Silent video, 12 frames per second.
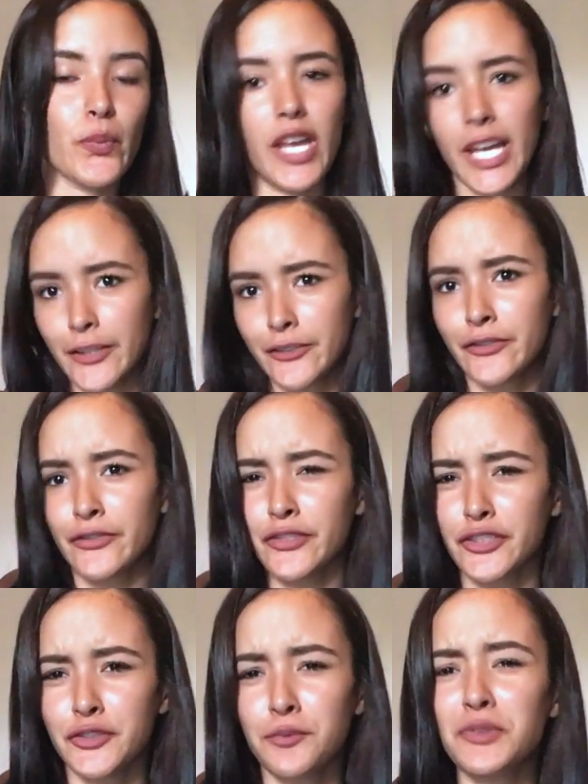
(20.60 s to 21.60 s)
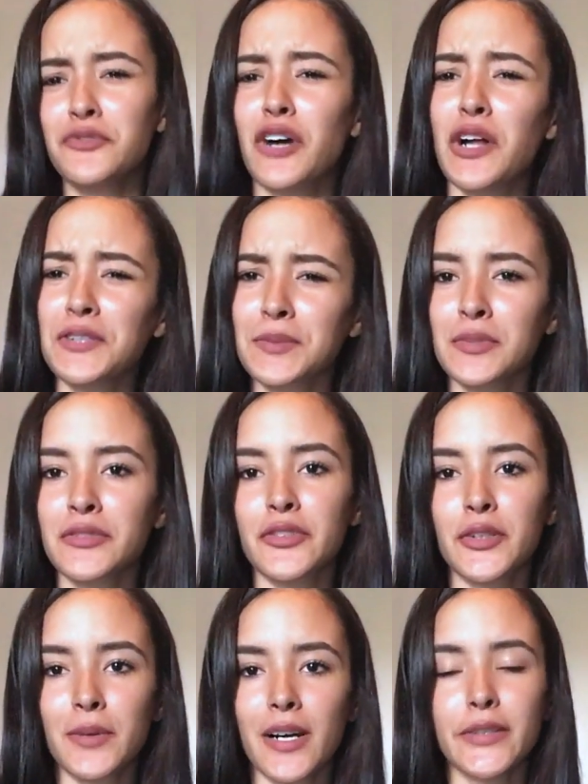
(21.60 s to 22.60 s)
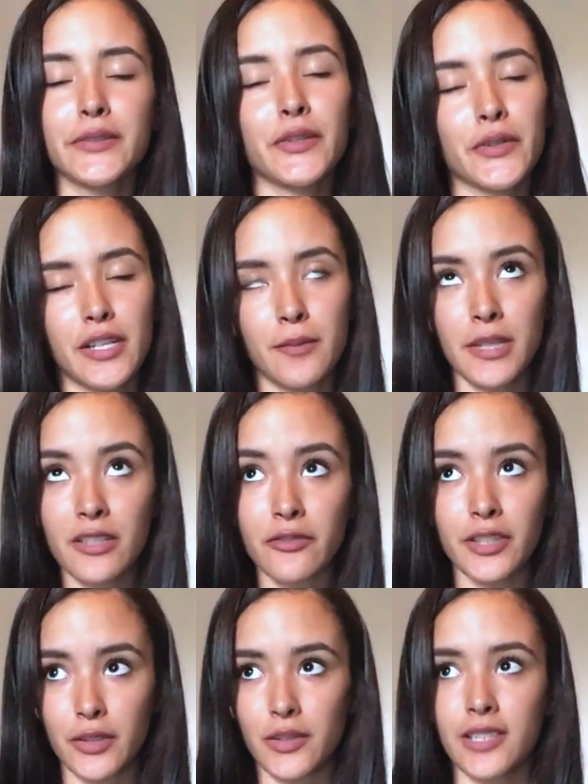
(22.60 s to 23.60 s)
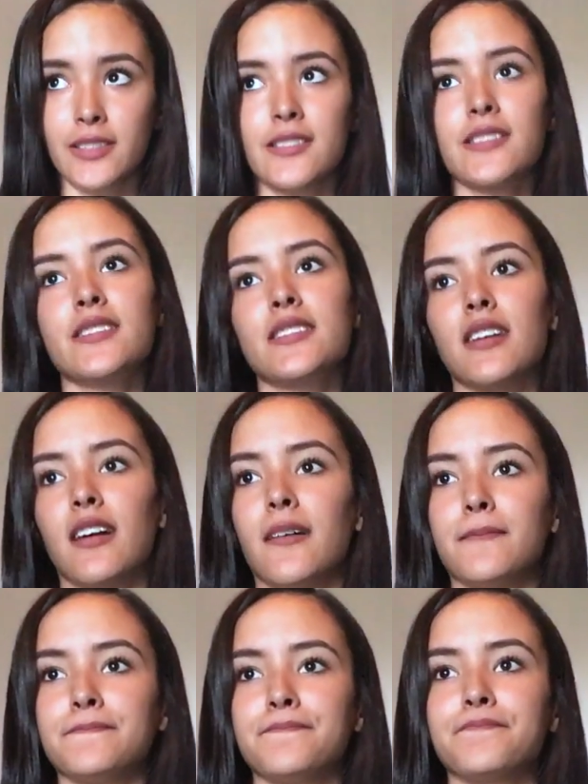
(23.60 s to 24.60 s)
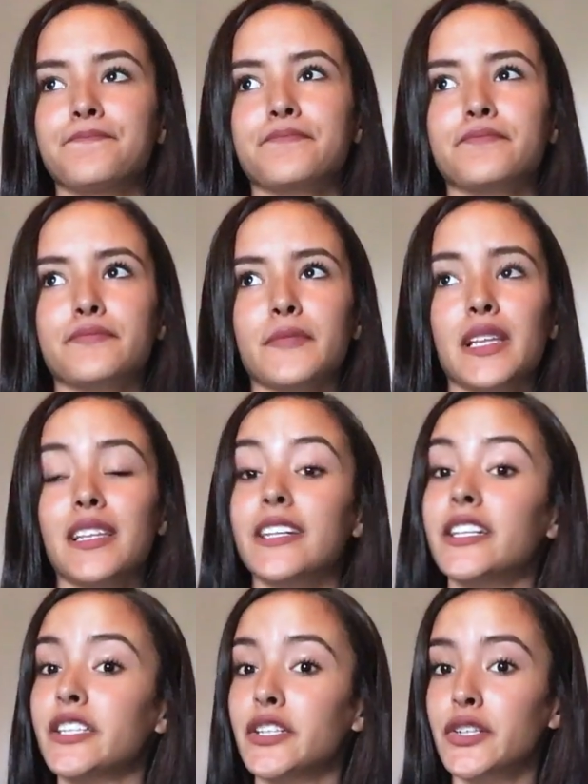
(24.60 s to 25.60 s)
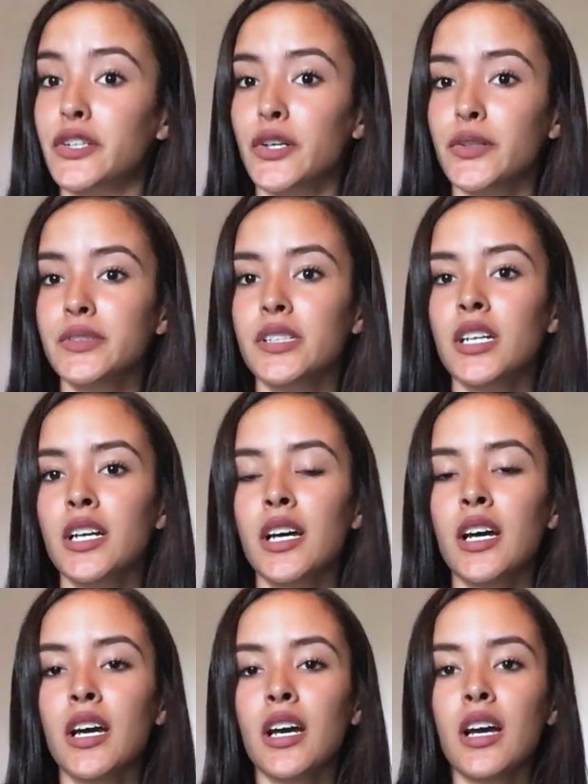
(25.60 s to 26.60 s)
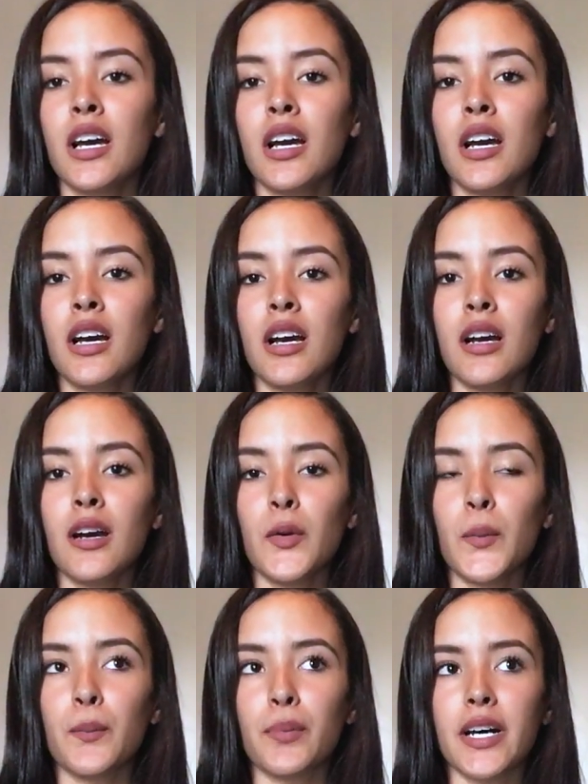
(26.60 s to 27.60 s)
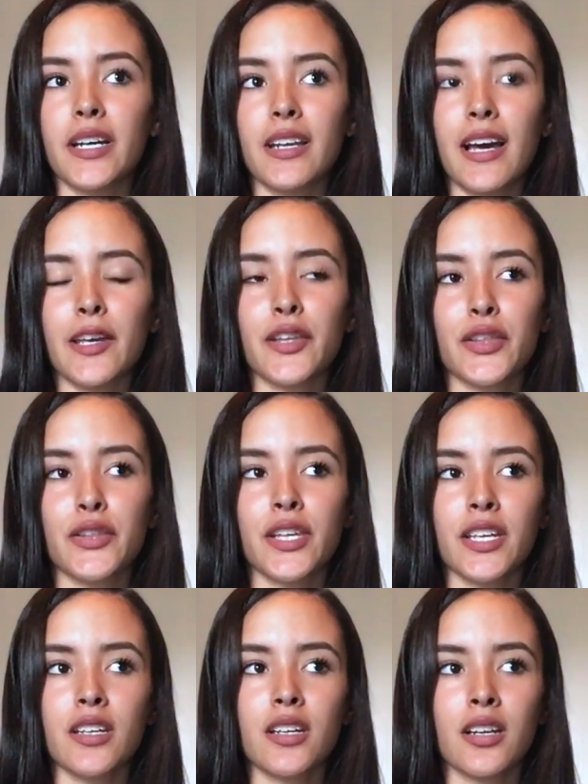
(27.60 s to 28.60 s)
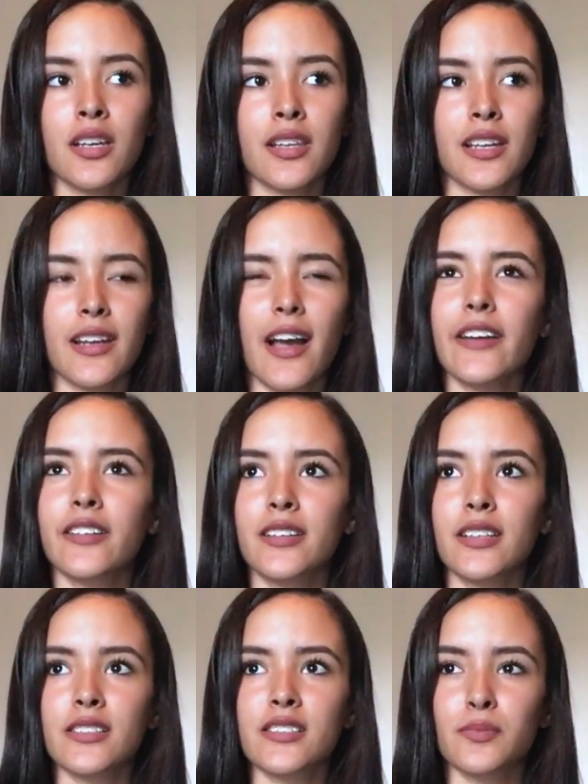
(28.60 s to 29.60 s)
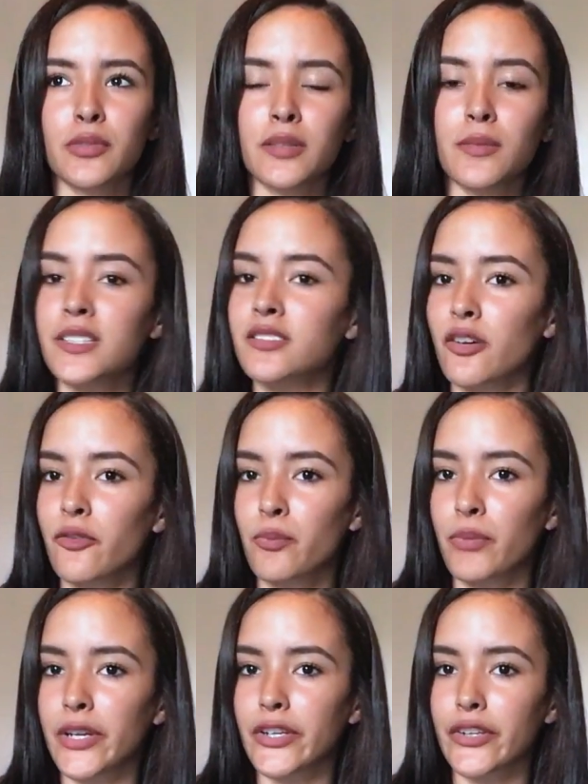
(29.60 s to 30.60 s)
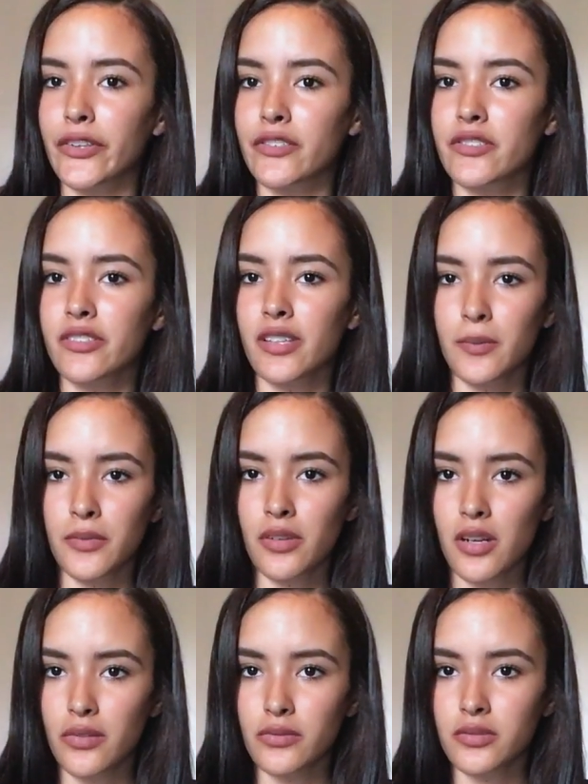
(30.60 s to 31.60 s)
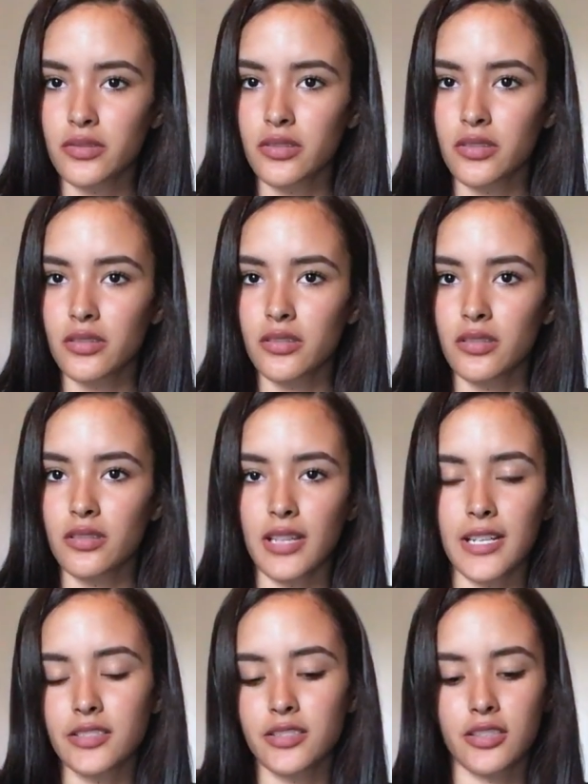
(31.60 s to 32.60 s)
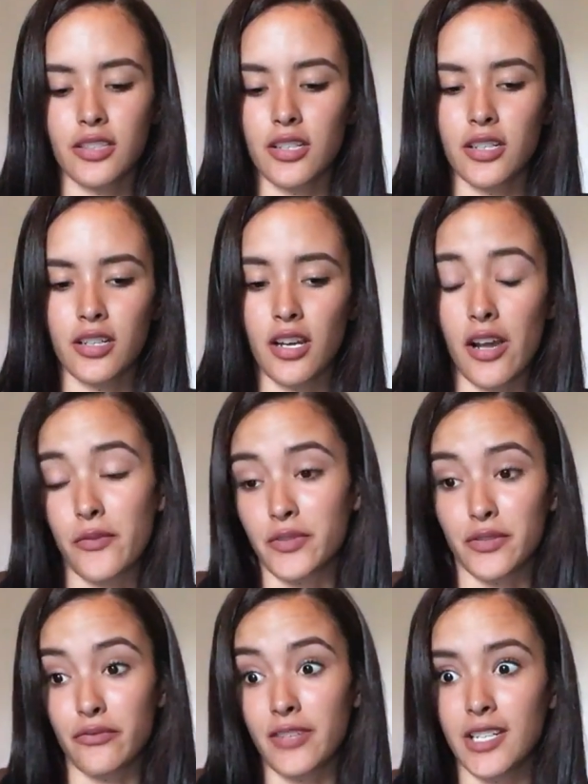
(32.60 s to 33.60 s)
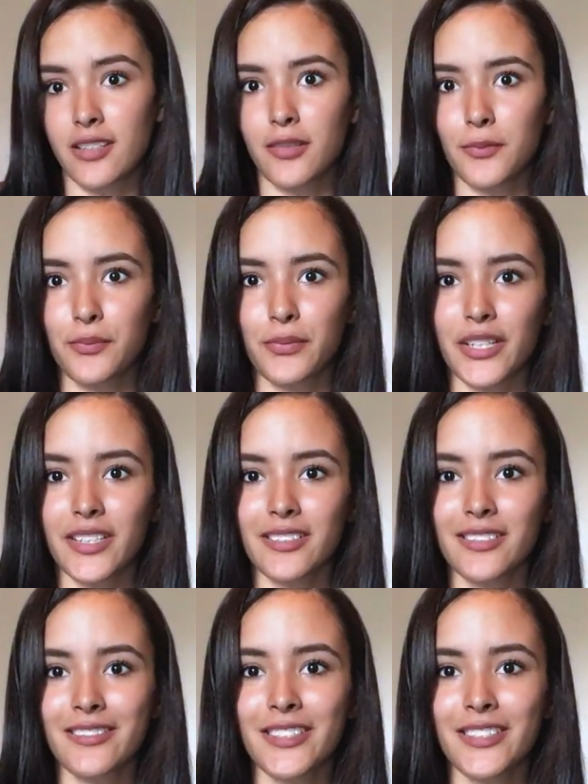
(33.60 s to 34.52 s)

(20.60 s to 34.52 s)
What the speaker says: if you've been following me for a while, you know that I made a video like this like a year ago. But I think that I can explain myself better this time around. Last year I was a wreck, but